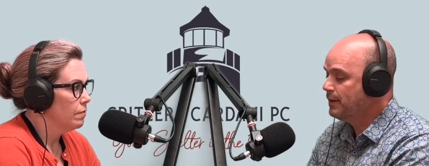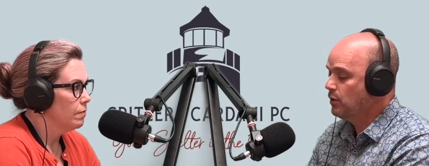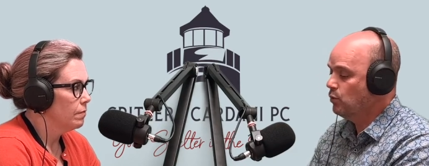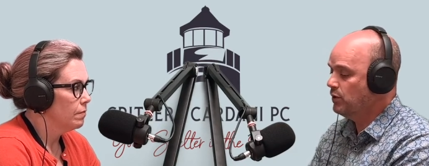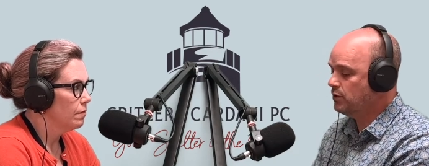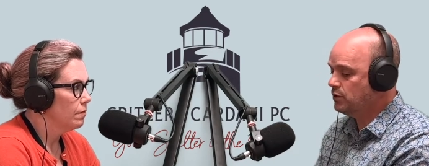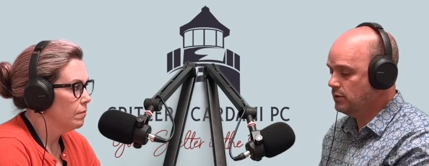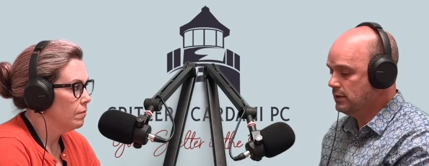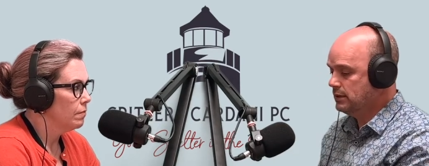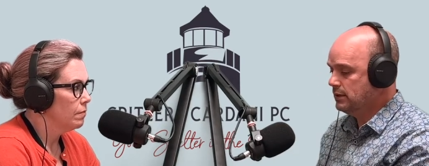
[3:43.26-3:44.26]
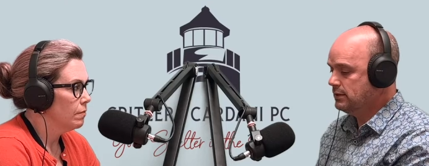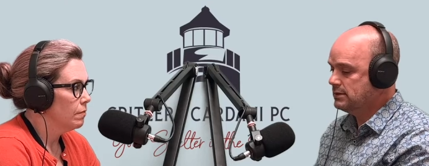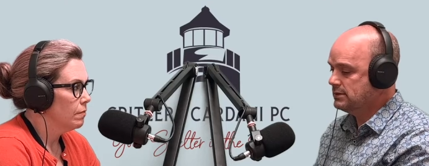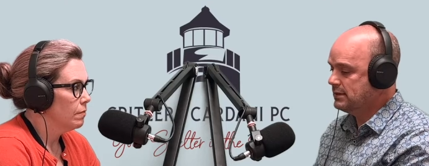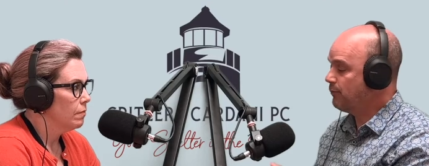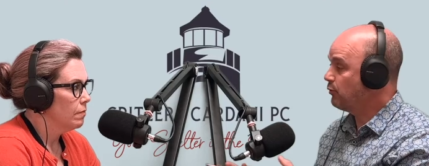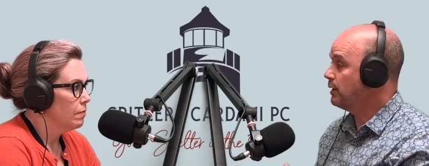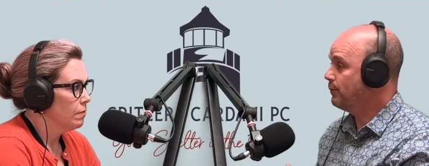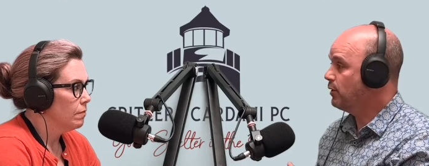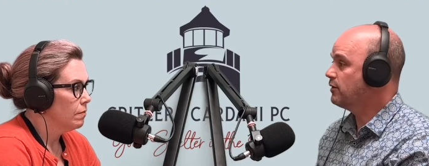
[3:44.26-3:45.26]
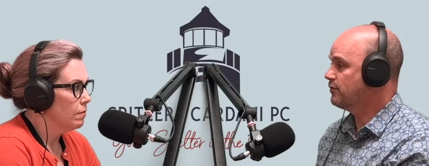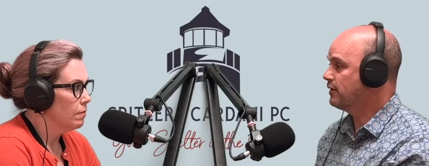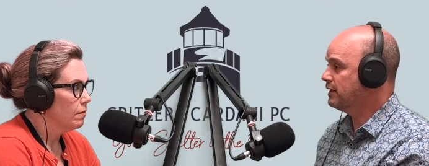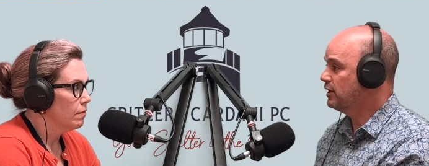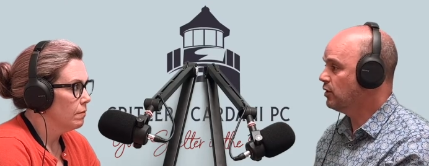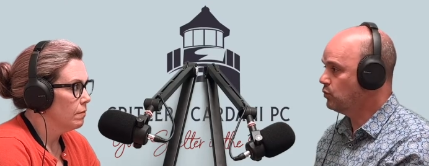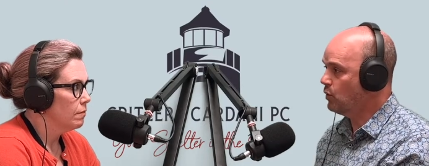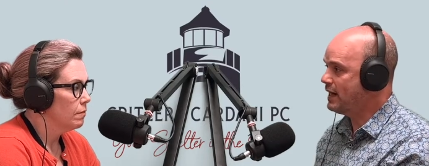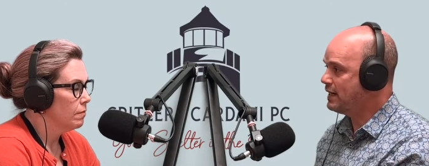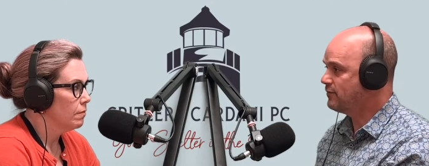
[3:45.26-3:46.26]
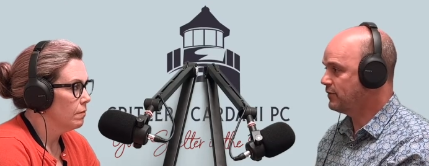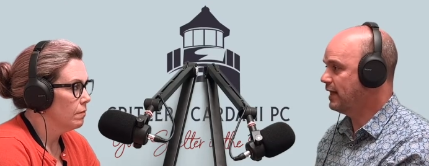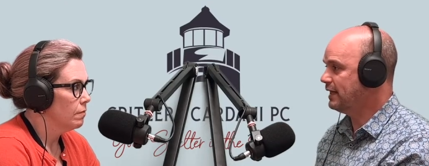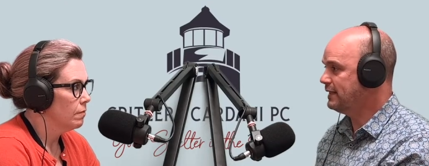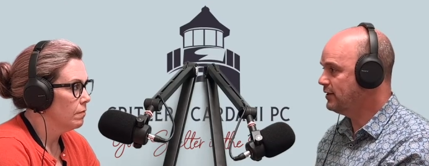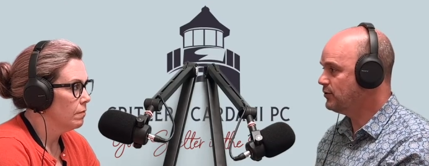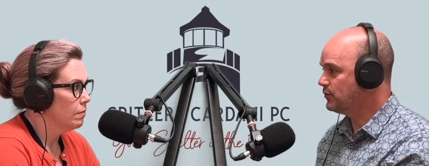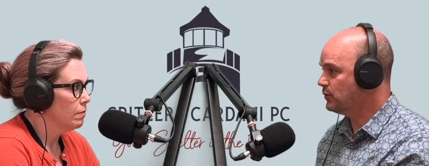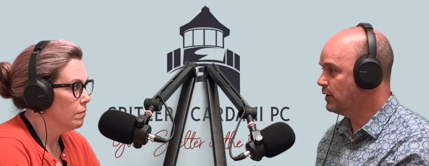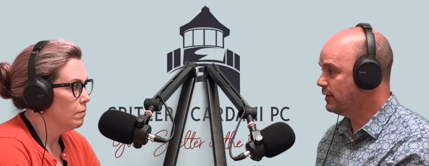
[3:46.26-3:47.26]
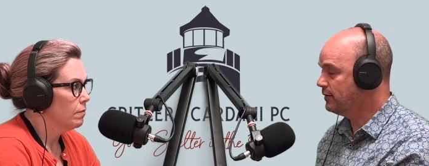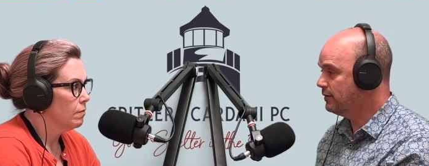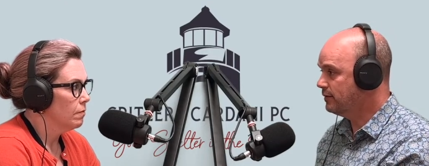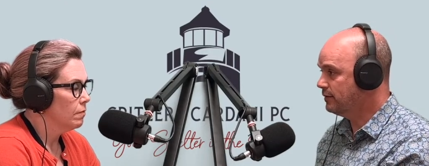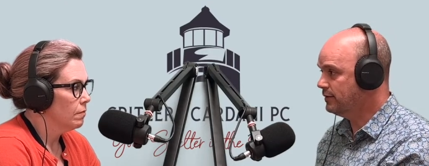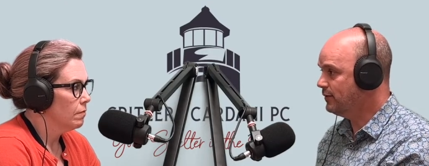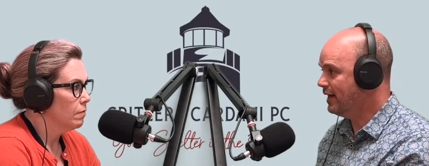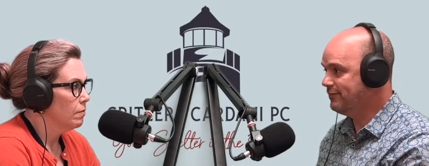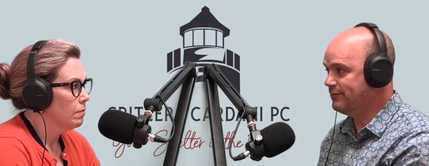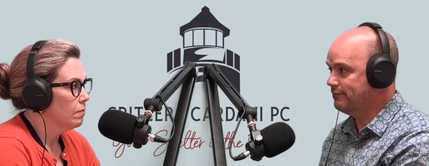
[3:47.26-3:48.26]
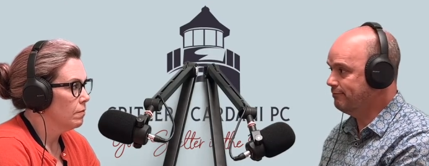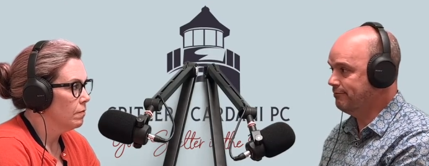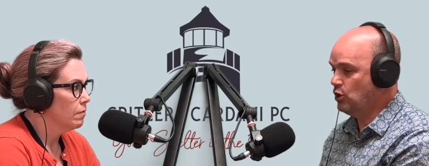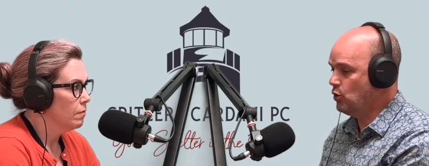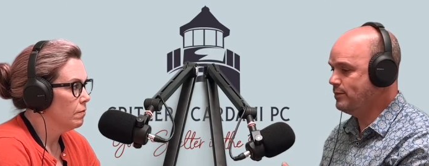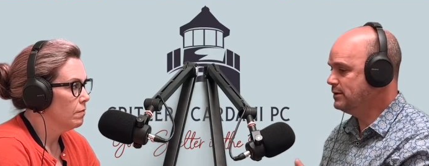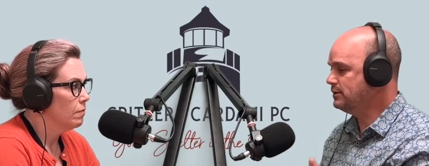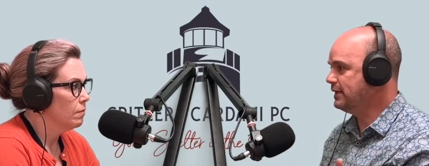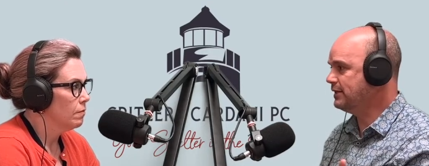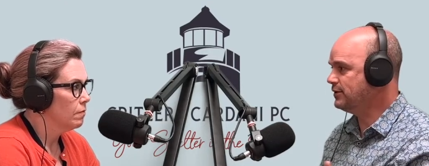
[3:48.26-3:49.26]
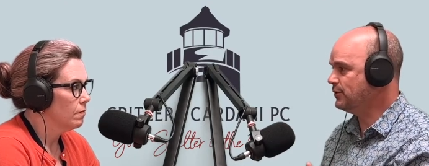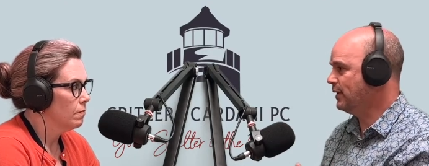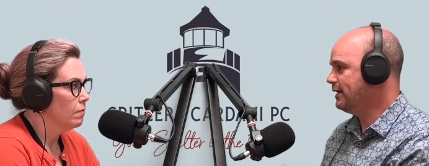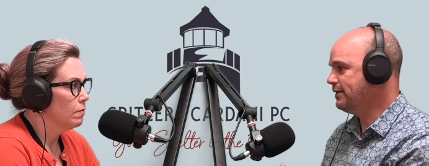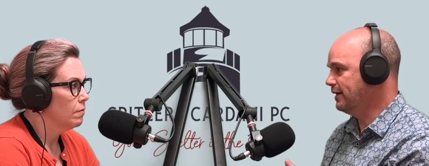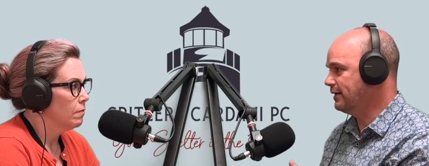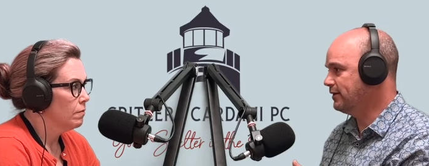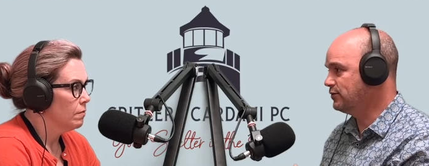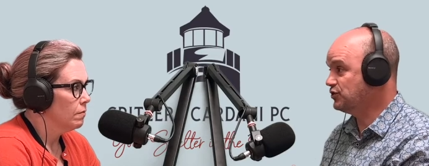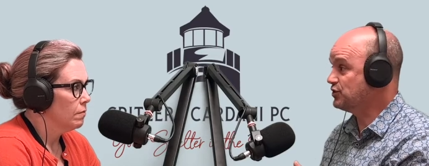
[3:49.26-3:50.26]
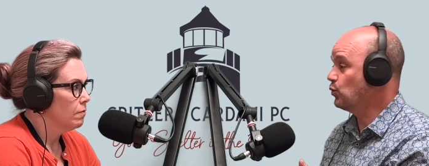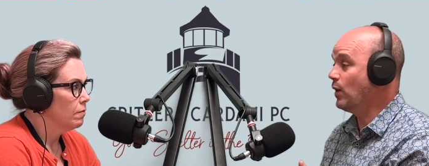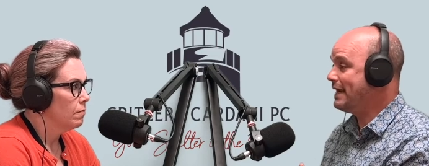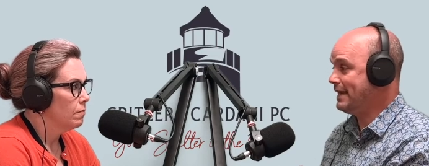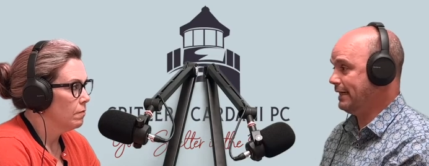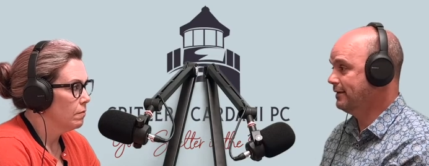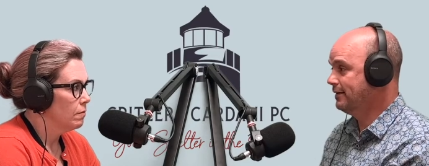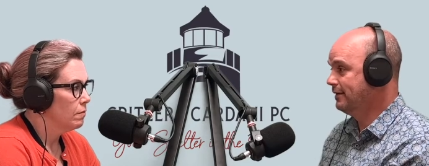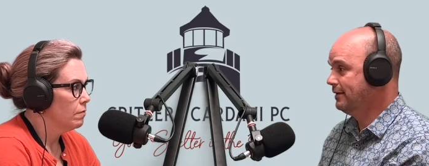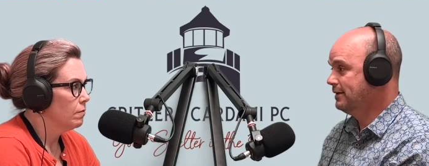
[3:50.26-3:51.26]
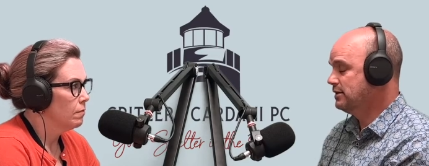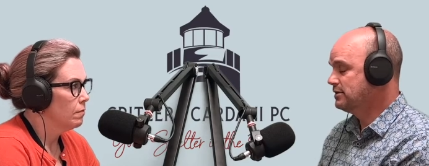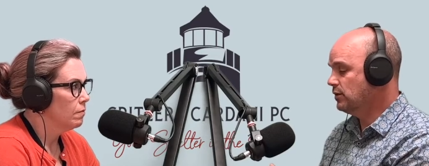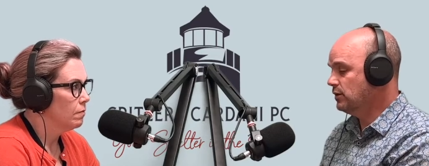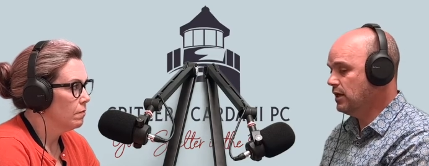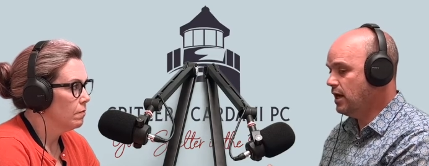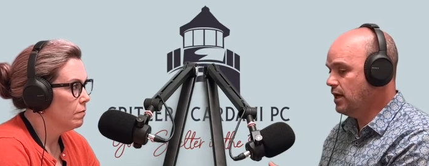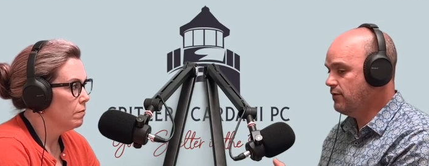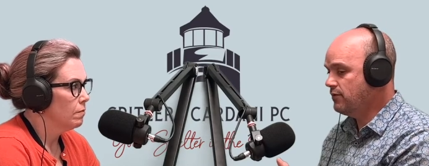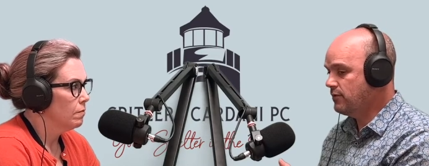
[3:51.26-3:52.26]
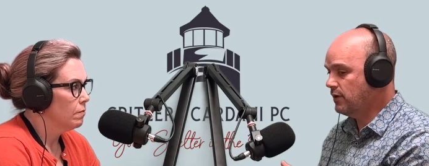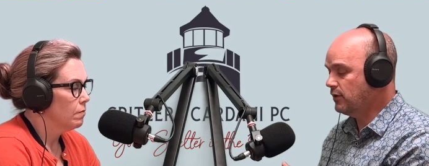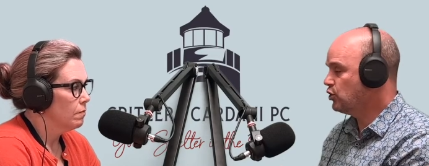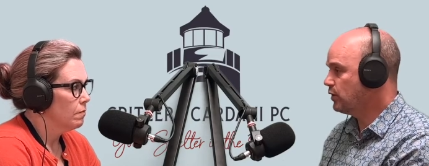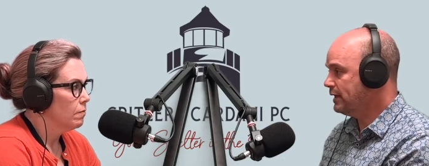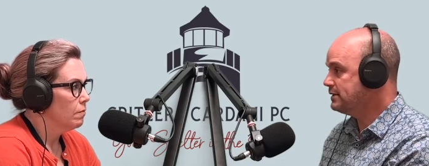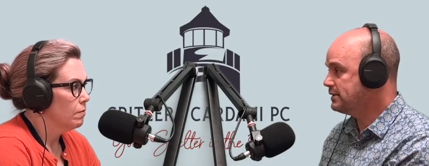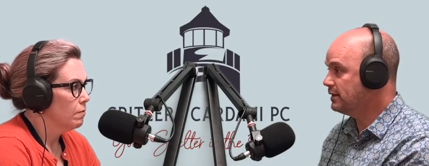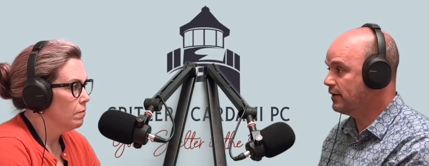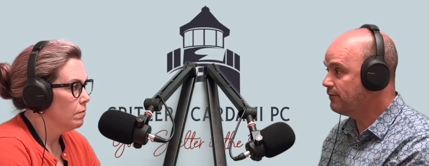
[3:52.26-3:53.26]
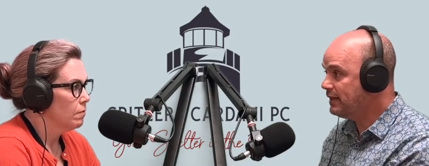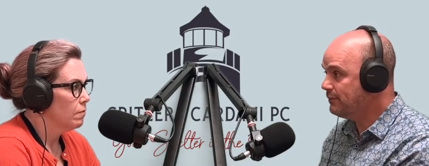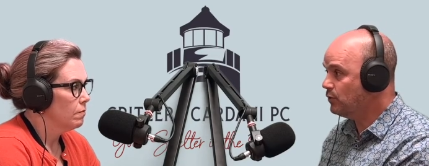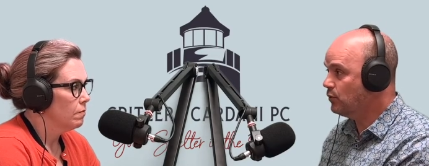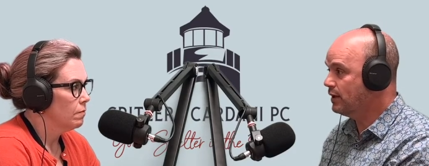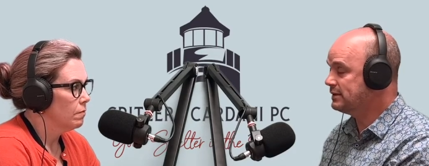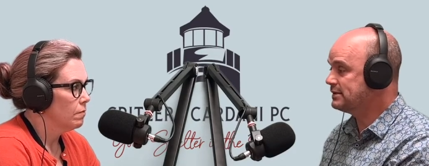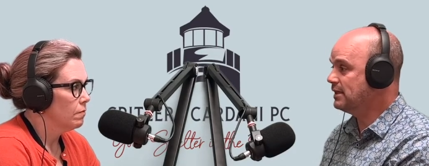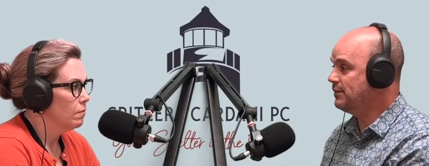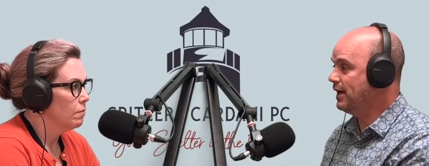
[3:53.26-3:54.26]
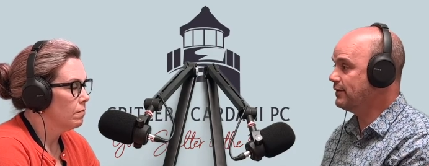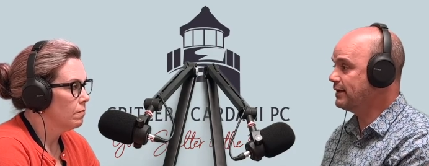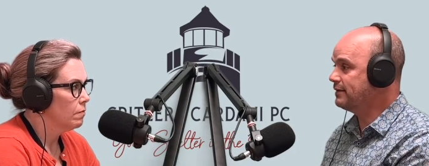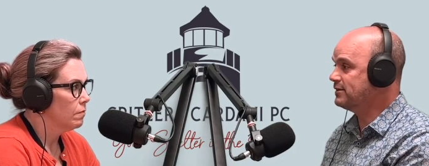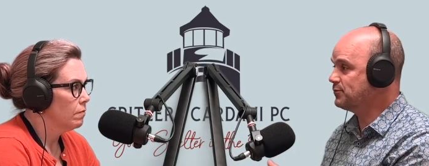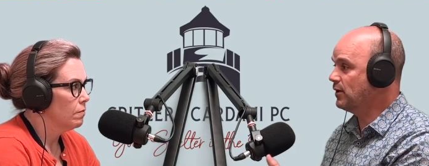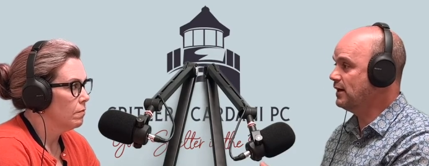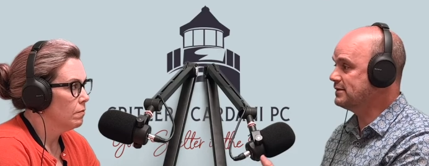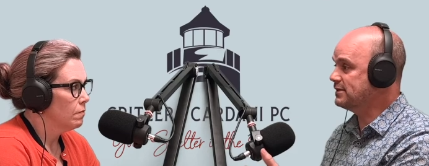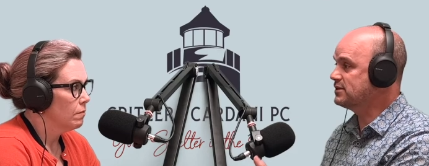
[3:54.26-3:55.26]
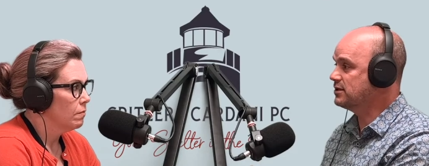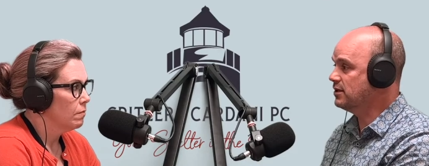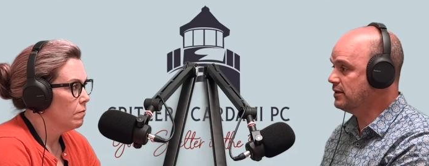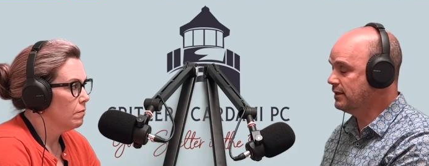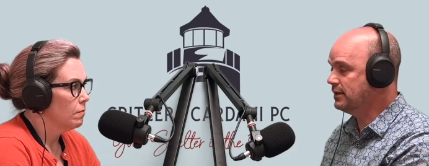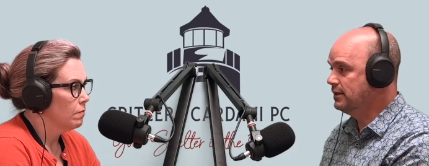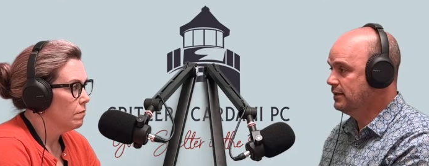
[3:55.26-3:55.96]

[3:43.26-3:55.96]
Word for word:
Speaker 1: When you're separate and apart for a year and waiting for that year to run, you have no ability to do anything. You're just waiting. So a lot of attorneys and a lot of people want somehow to get this process started.